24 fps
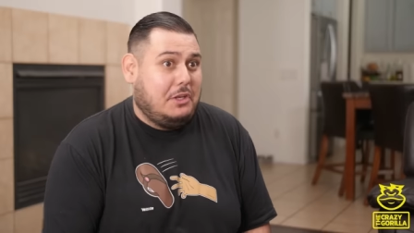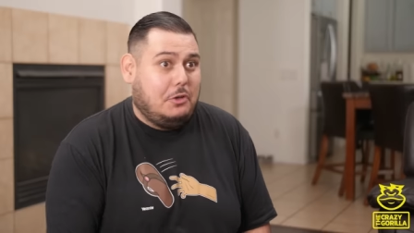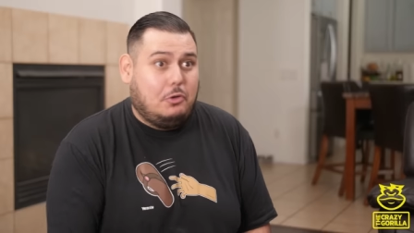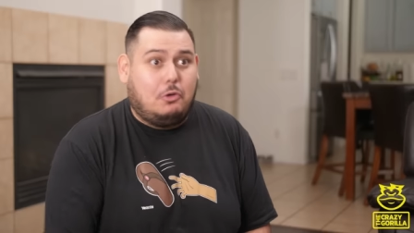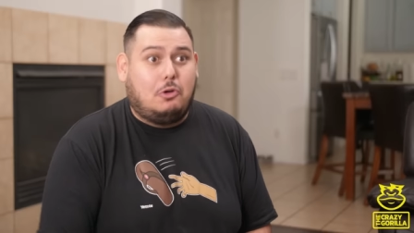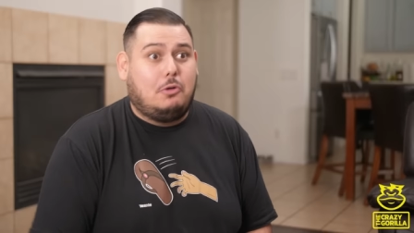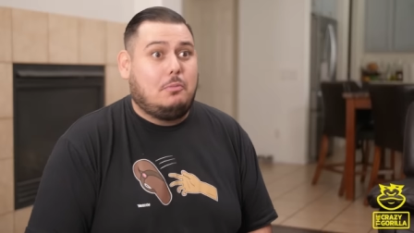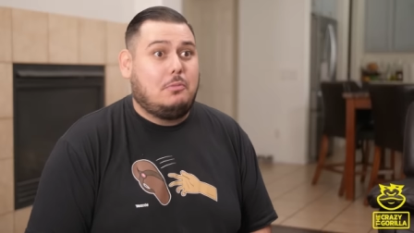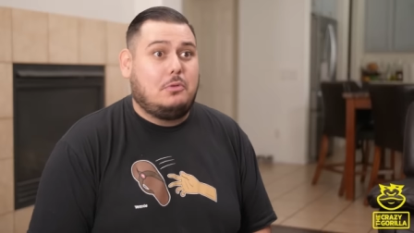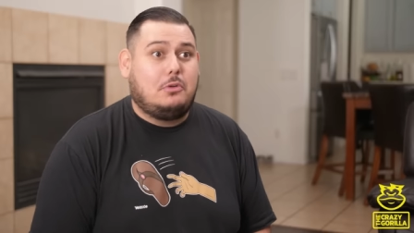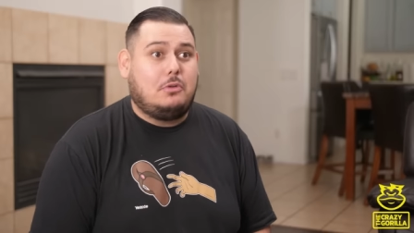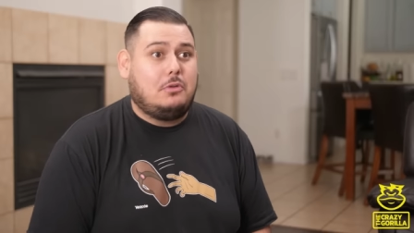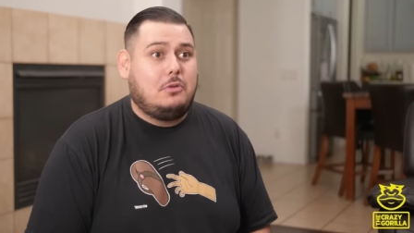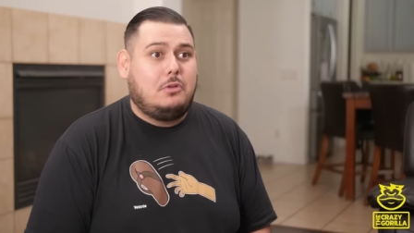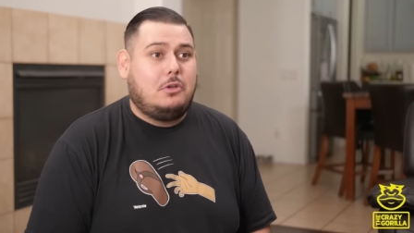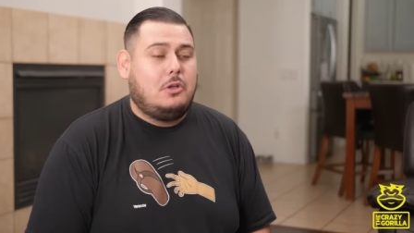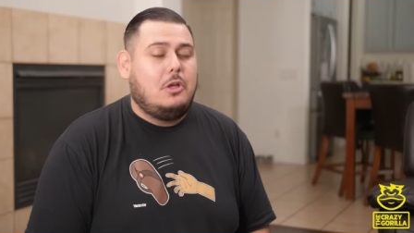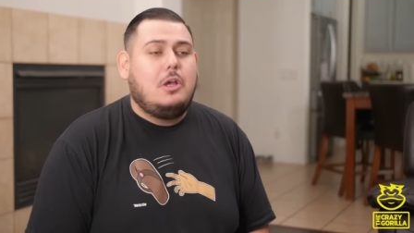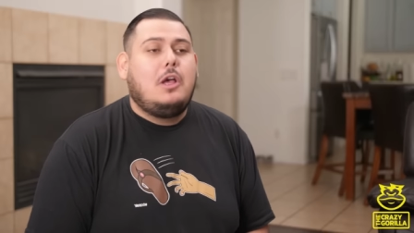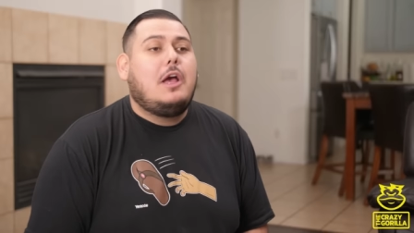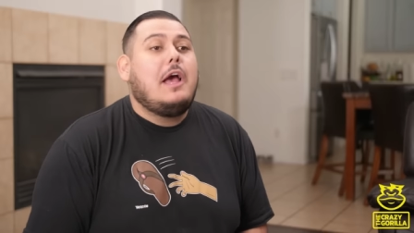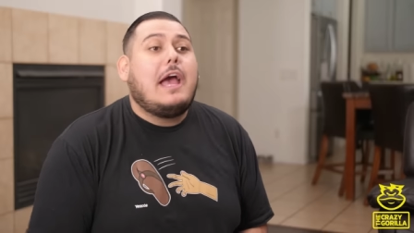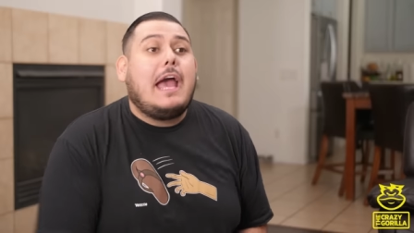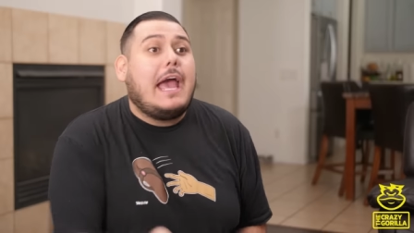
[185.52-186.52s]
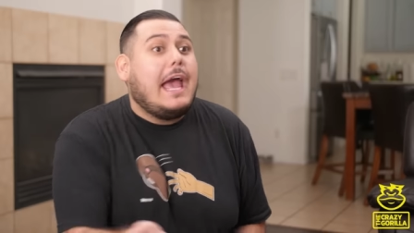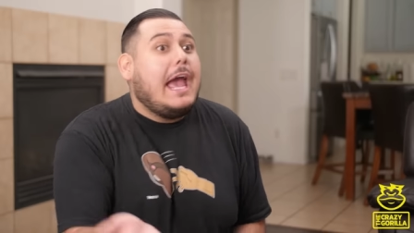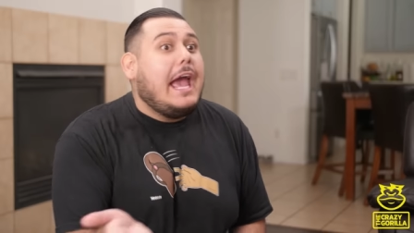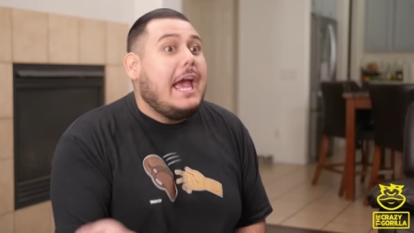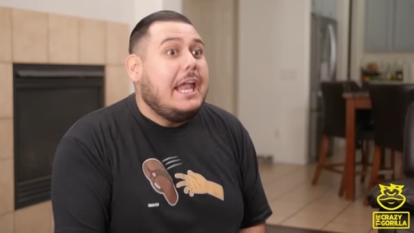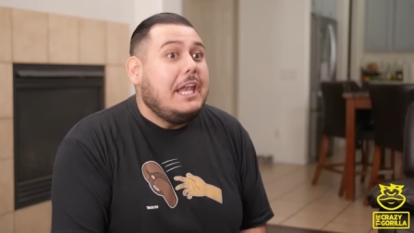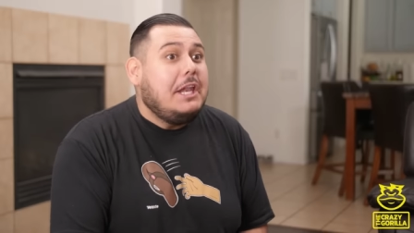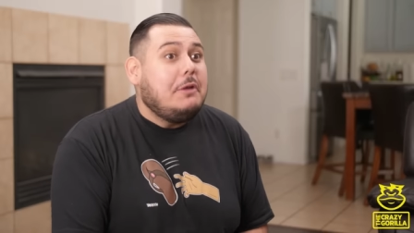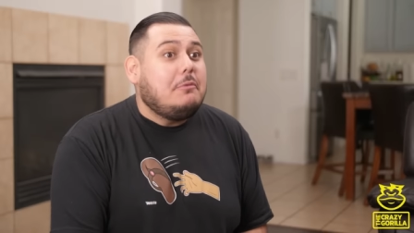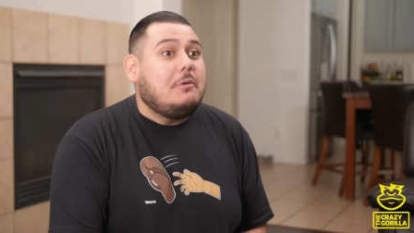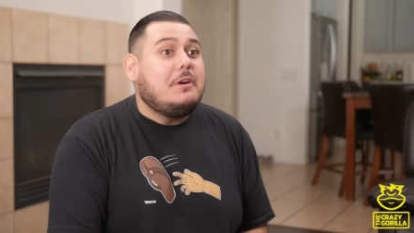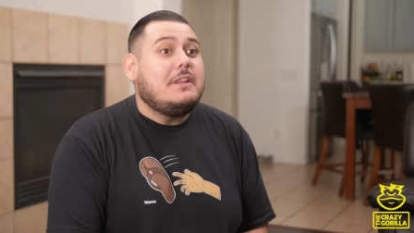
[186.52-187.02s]
normal.
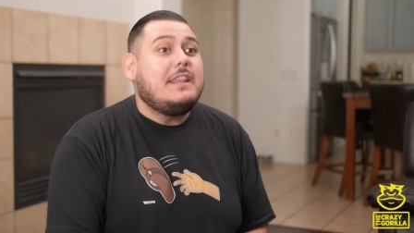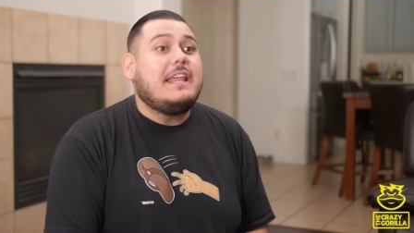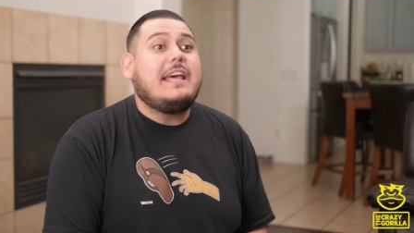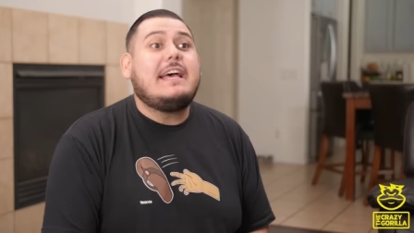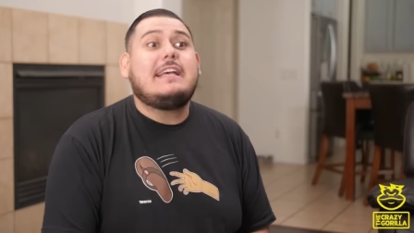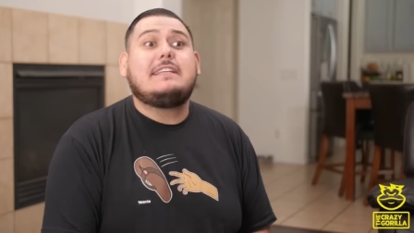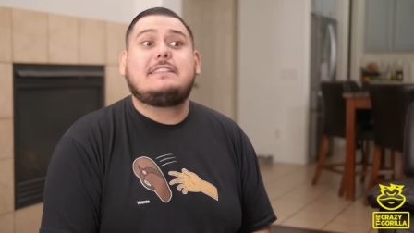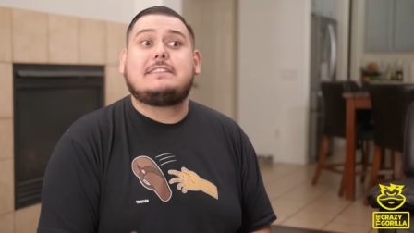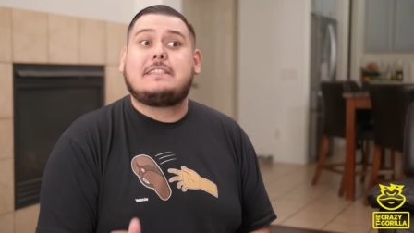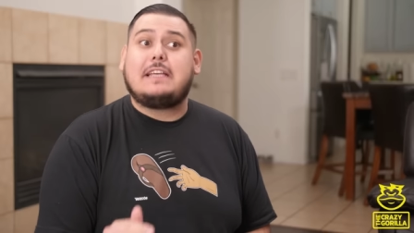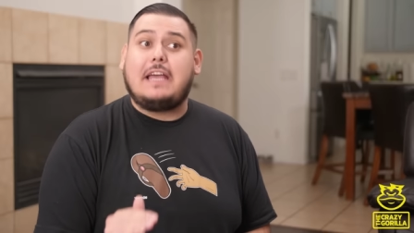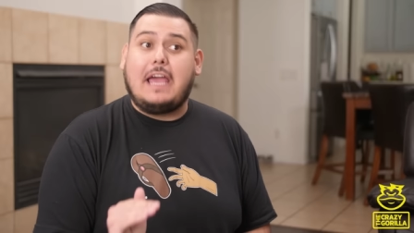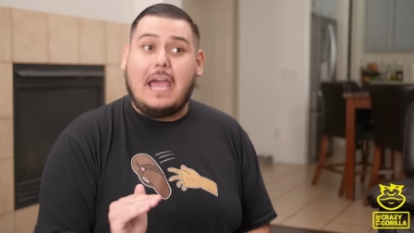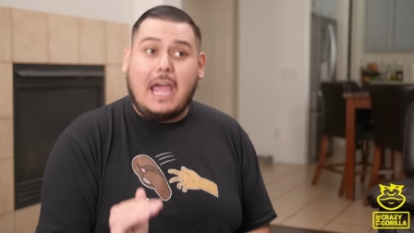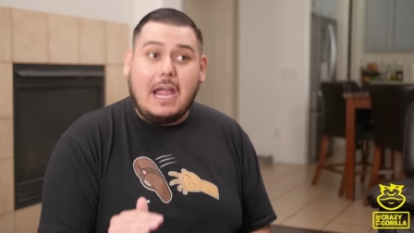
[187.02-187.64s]
Anyone that has